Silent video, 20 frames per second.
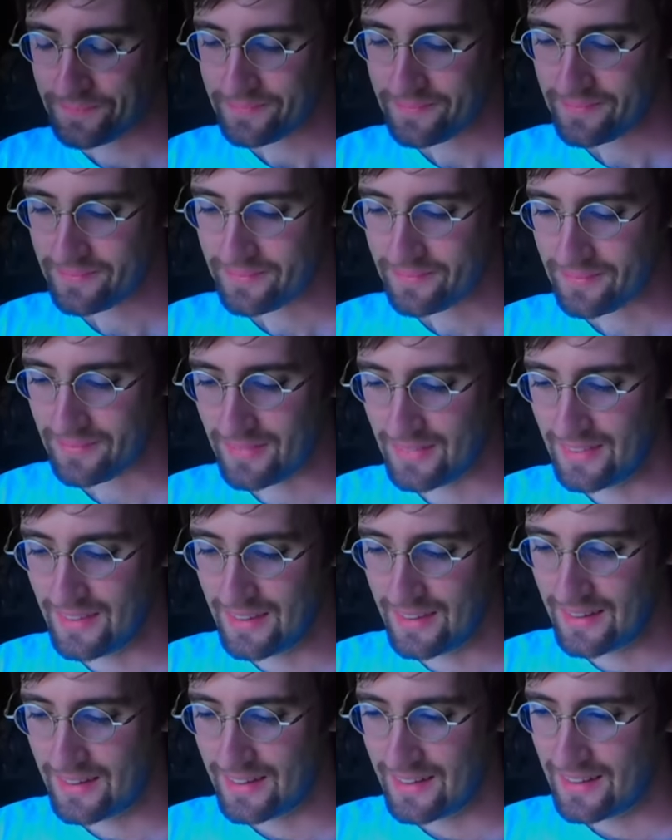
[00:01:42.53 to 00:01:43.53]

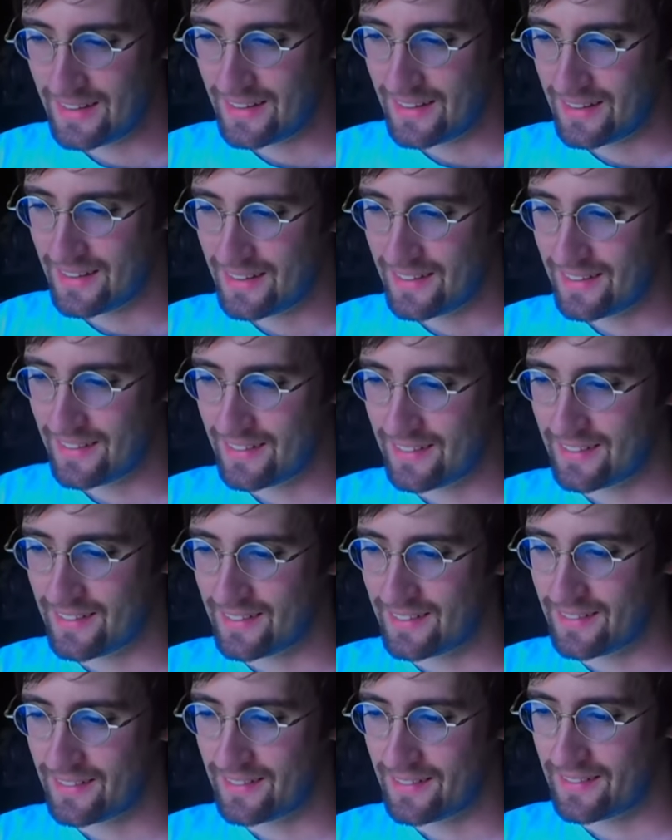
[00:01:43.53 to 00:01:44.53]

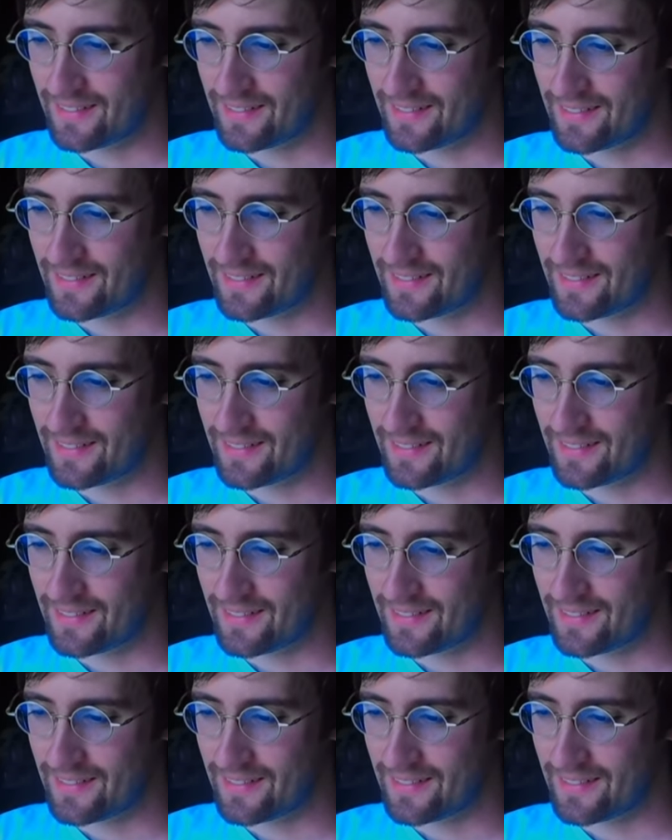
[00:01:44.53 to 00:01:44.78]
Nobody speaks.